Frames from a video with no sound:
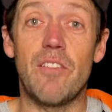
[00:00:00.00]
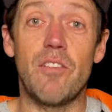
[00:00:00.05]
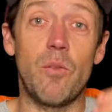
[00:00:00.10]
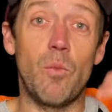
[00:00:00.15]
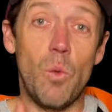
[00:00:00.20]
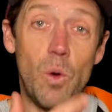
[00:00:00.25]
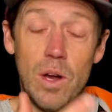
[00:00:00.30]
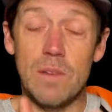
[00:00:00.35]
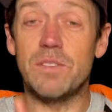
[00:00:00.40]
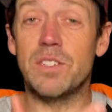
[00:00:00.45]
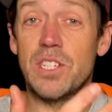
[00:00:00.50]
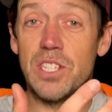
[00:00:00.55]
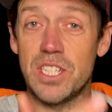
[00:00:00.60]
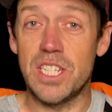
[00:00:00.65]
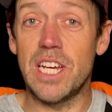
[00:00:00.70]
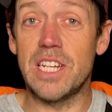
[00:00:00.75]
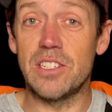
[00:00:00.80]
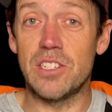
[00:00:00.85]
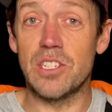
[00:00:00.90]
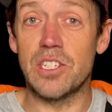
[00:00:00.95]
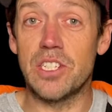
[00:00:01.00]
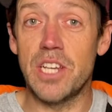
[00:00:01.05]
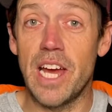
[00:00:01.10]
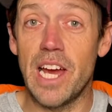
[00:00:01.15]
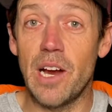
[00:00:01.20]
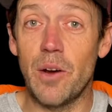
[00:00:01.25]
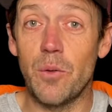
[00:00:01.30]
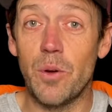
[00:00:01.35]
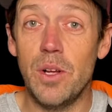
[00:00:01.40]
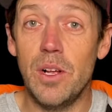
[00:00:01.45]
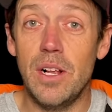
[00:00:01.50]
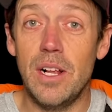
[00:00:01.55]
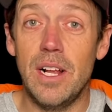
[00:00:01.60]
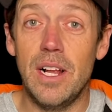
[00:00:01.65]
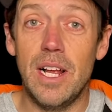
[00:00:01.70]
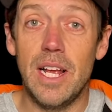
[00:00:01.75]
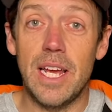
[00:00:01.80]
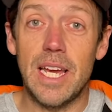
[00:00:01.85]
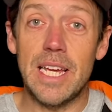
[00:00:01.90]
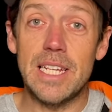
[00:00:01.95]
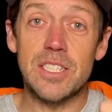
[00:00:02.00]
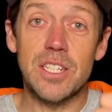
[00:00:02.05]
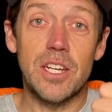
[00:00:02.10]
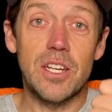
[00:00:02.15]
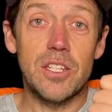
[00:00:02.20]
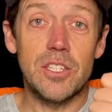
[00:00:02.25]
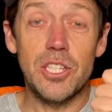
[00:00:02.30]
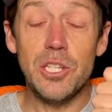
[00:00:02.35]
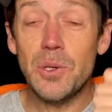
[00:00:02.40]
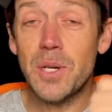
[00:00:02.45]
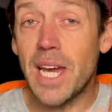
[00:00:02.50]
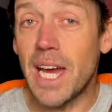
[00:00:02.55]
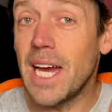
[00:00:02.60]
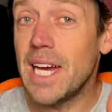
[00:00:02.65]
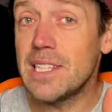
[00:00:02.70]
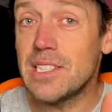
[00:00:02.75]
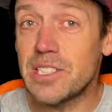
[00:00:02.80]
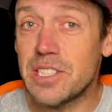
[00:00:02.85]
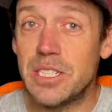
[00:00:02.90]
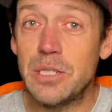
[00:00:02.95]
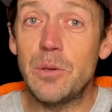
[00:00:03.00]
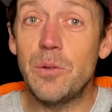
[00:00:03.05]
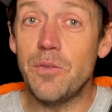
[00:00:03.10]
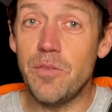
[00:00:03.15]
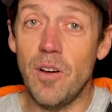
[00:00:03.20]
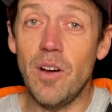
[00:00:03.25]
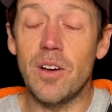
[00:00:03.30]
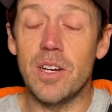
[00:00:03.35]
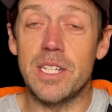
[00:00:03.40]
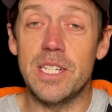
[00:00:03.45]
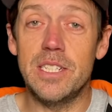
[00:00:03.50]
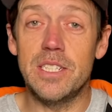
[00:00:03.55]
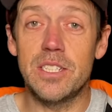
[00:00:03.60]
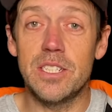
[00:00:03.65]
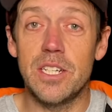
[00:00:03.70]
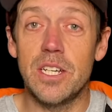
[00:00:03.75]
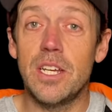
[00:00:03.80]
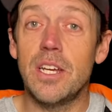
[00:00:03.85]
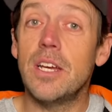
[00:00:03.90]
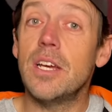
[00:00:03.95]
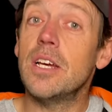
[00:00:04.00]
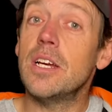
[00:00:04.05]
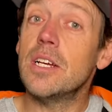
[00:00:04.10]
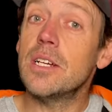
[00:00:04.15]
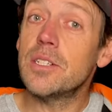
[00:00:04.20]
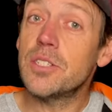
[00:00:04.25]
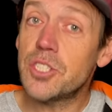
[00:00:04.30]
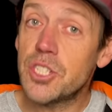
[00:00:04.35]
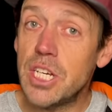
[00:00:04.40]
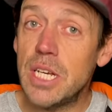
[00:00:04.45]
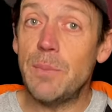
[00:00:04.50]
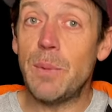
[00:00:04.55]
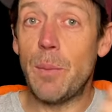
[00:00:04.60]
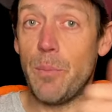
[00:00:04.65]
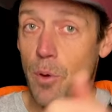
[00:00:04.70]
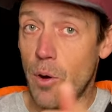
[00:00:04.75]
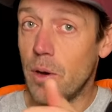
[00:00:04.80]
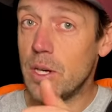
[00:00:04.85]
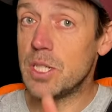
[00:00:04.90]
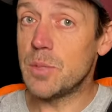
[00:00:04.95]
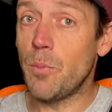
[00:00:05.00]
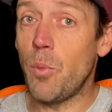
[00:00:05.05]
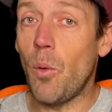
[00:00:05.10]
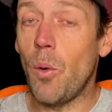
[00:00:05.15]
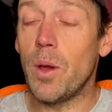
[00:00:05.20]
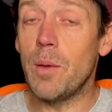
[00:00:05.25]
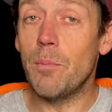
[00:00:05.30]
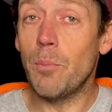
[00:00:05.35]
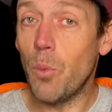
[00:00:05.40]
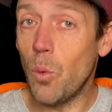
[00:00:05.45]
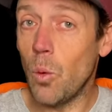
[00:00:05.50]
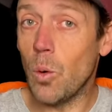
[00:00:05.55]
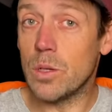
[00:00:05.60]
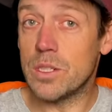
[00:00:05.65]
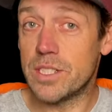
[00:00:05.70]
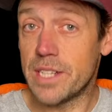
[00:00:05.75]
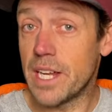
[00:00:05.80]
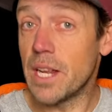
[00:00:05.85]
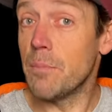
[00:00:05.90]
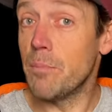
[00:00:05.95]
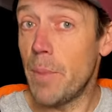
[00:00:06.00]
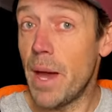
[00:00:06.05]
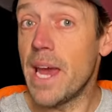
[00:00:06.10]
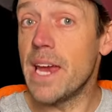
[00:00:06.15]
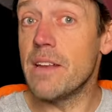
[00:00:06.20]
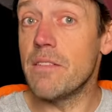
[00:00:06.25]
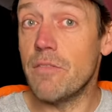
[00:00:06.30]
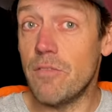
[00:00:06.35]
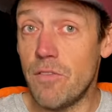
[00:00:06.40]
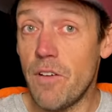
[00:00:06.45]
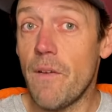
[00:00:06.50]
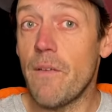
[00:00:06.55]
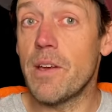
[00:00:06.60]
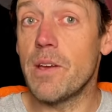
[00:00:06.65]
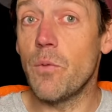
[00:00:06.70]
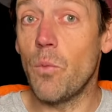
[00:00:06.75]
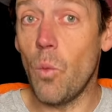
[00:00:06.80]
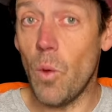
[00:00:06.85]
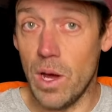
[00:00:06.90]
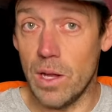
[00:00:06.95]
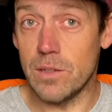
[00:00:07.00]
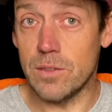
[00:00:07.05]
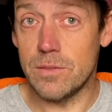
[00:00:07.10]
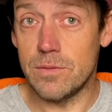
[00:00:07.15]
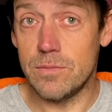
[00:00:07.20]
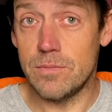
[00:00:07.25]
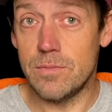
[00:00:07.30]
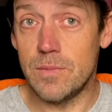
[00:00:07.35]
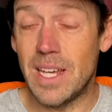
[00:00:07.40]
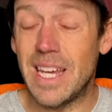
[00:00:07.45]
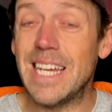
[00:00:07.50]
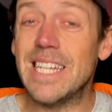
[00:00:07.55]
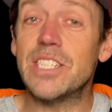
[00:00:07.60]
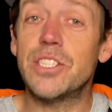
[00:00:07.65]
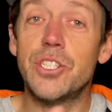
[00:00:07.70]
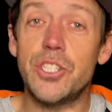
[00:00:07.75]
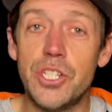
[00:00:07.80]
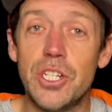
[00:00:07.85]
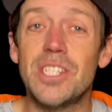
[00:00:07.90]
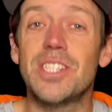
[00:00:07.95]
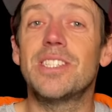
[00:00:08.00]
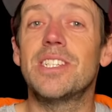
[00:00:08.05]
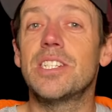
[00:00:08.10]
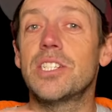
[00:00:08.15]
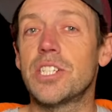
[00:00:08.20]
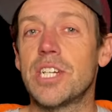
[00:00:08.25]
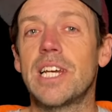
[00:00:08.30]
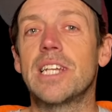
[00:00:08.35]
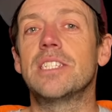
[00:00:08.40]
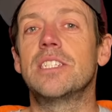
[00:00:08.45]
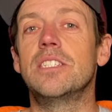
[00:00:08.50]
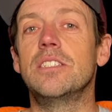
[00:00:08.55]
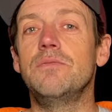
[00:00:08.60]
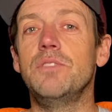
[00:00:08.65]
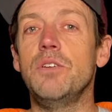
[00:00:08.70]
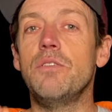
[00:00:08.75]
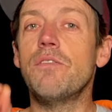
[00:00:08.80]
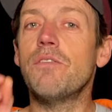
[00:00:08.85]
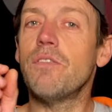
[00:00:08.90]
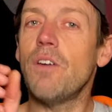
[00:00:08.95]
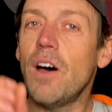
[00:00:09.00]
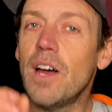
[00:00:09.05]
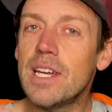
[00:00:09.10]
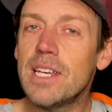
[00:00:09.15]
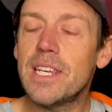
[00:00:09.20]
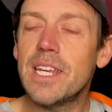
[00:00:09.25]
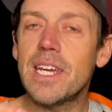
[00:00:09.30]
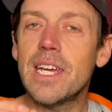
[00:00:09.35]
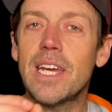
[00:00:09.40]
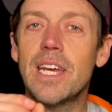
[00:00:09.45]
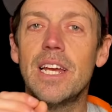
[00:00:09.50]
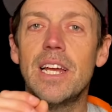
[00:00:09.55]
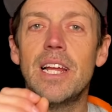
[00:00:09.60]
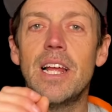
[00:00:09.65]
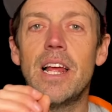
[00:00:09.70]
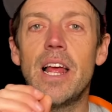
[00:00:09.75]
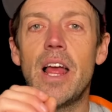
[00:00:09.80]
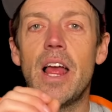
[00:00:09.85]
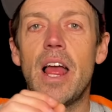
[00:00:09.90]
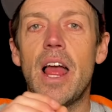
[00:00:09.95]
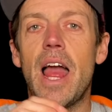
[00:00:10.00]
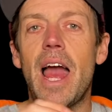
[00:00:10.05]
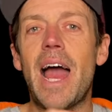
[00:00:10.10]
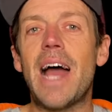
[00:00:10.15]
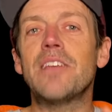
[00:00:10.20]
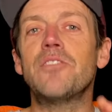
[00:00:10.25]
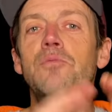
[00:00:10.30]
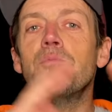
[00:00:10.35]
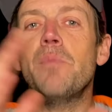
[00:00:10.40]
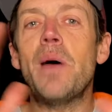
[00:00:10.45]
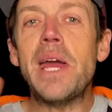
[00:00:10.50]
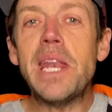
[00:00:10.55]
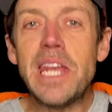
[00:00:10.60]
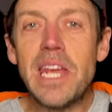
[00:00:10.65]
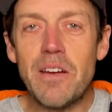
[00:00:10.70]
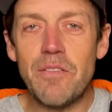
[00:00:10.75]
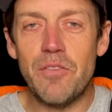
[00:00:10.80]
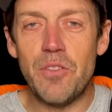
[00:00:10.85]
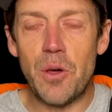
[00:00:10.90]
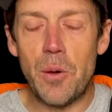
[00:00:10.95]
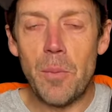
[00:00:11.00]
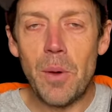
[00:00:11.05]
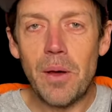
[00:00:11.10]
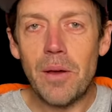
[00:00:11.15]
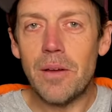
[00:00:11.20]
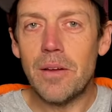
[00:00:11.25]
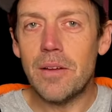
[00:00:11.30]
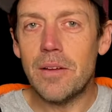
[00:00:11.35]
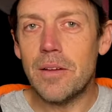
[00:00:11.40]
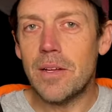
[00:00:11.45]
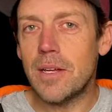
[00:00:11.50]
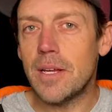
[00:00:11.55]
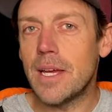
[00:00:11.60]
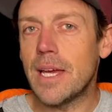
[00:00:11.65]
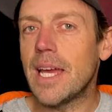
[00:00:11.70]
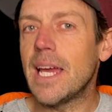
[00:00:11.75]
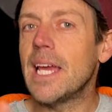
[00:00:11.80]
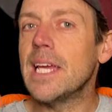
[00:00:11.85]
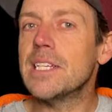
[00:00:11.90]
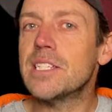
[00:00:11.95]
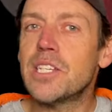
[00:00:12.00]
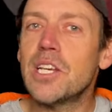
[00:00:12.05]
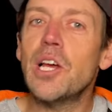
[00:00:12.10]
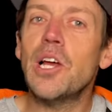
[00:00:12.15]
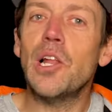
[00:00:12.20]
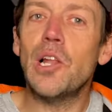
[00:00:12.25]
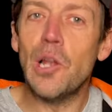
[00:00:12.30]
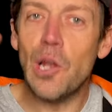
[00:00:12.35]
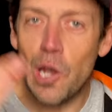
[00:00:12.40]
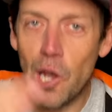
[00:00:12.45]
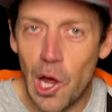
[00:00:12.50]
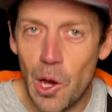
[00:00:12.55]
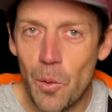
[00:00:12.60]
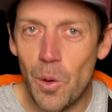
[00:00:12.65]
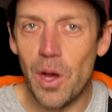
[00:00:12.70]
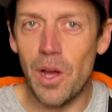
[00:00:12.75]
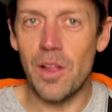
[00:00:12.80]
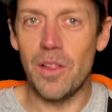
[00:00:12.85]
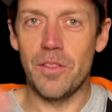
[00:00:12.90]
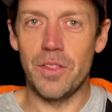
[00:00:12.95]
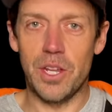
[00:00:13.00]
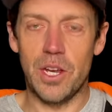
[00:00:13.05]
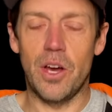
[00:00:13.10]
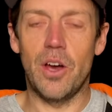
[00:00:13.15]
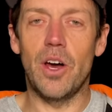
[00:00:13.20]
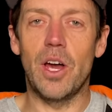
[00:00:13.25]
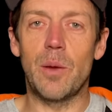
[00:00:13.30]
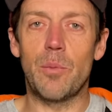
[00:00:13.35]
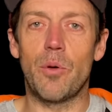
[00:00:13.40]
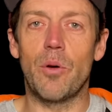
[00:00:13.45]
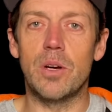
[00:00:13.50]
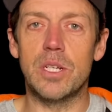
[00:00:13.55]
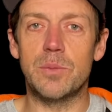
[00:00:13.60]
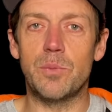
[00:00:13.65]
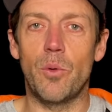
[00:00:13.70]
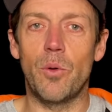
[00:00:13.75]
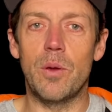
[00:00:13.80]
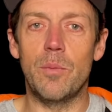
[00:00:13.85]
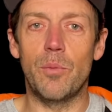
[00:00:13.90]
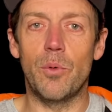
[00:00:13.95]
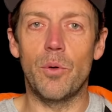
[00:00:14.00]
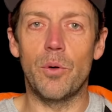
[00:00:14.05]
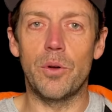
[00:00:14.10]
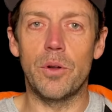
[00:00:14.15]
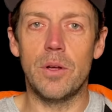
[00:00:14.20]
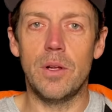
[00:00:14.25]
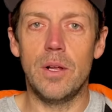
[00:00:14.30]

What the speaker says: from what I've just said just now, is you can still find cheaper price point boards that are made very well. It's just the chances of you finding as many of them is lower than a higher price point board.